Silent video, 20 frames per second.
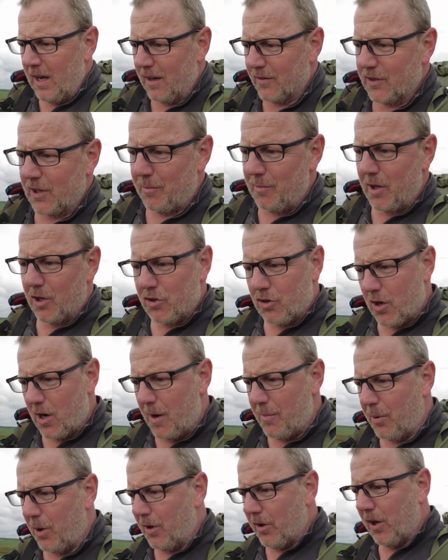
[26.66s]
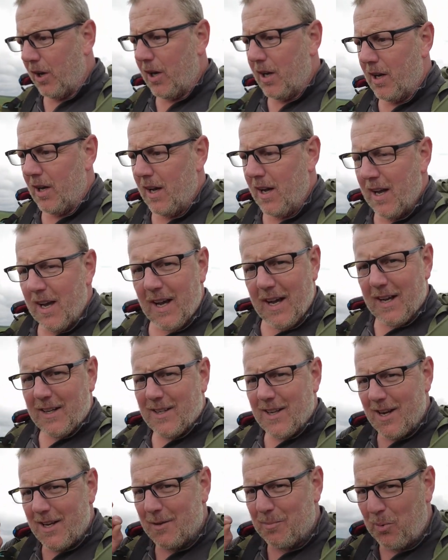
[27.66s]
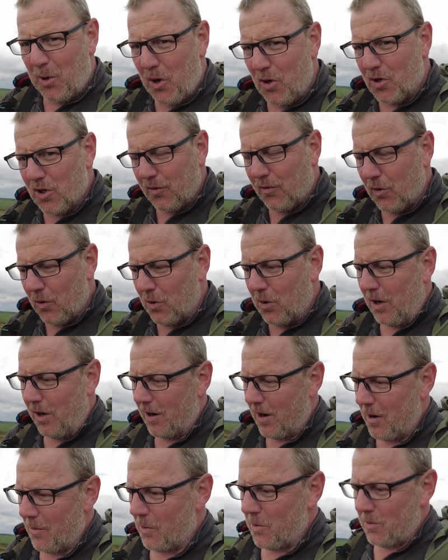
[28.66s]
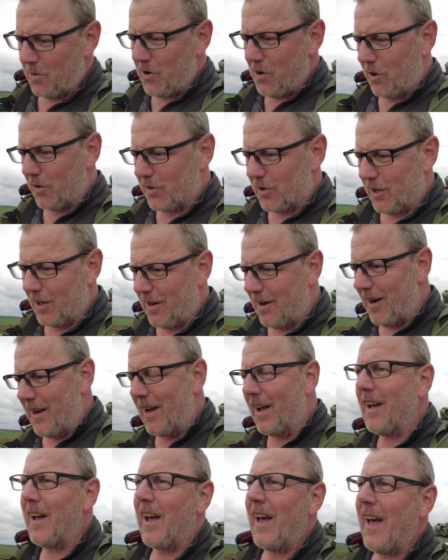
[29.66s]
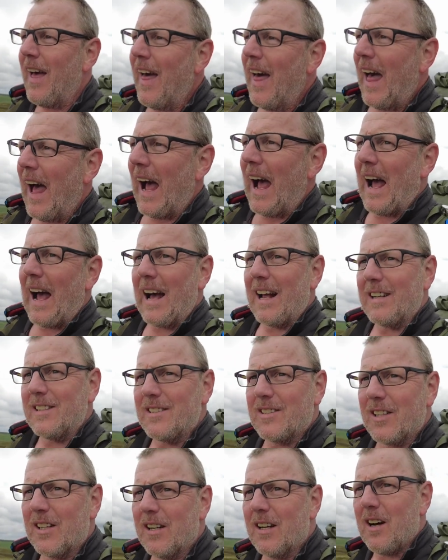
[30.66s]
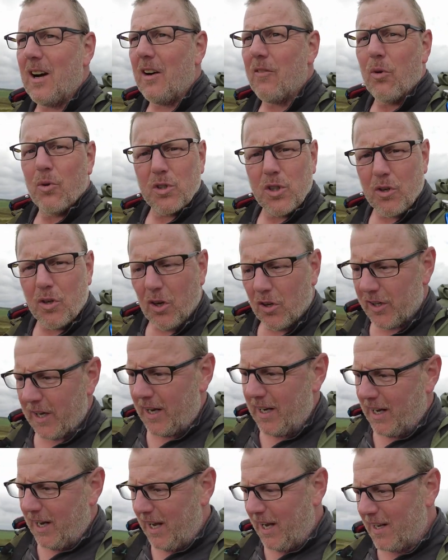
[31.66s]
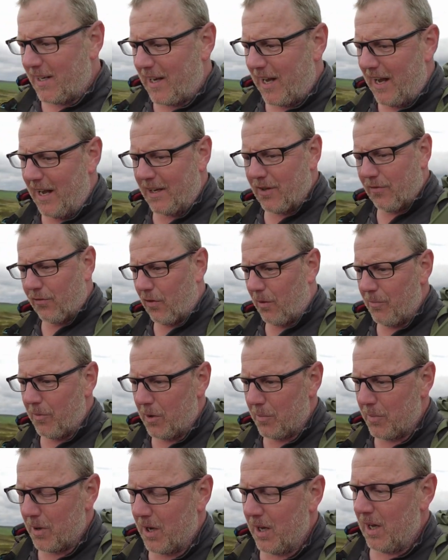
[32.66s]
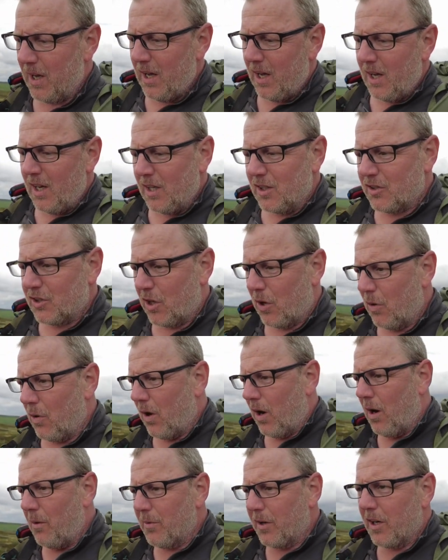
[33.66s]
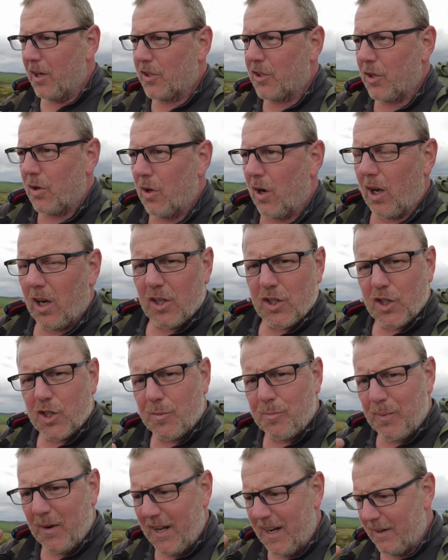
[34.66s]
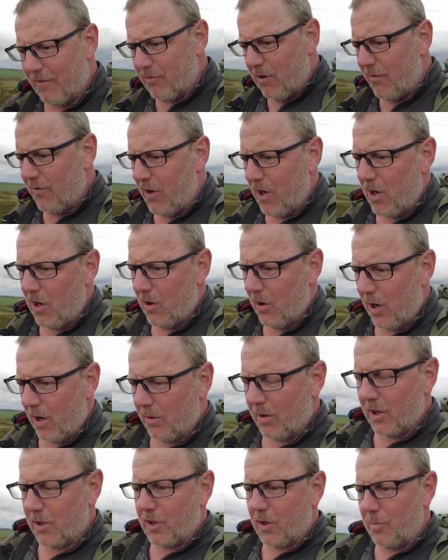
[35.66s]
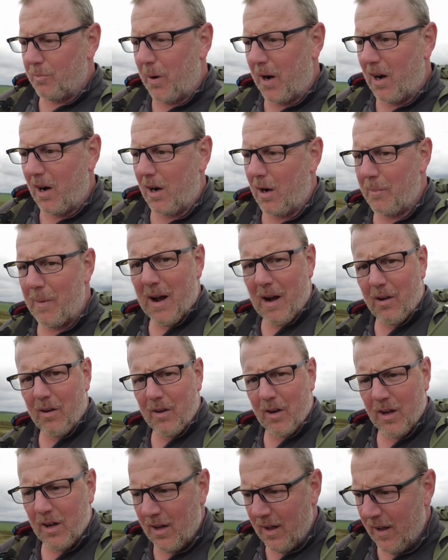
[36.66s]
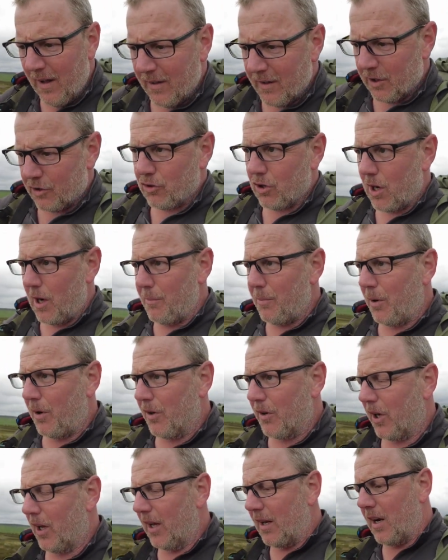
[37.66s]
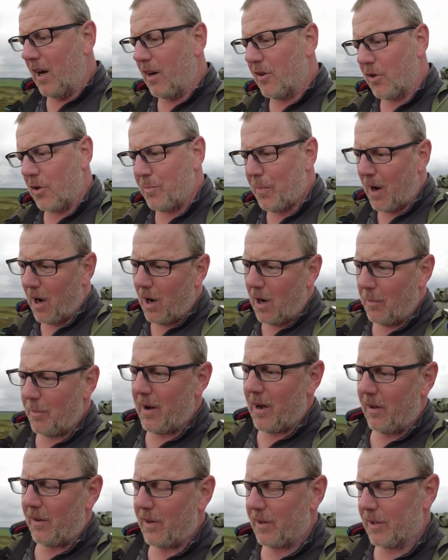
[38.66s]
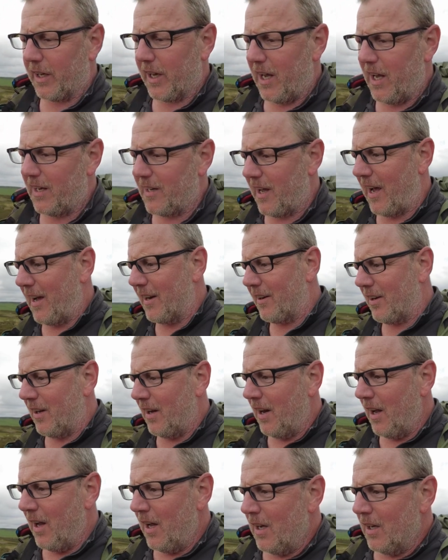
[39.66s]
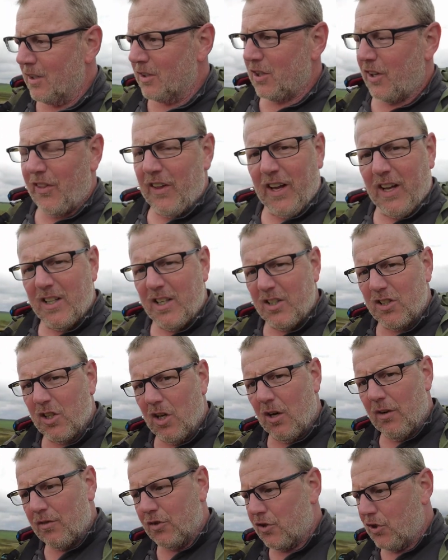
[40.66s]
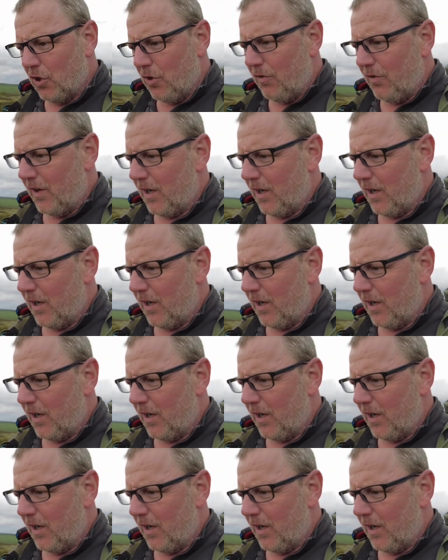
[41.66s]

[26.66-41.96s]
have sent me a tripod it is beautiful, I will not lie. And I've also got a geared head from them. So I'm gonna do like a split review. I'm gonna do part about the tripod and then I'll do part about the geared head because I think it deserves two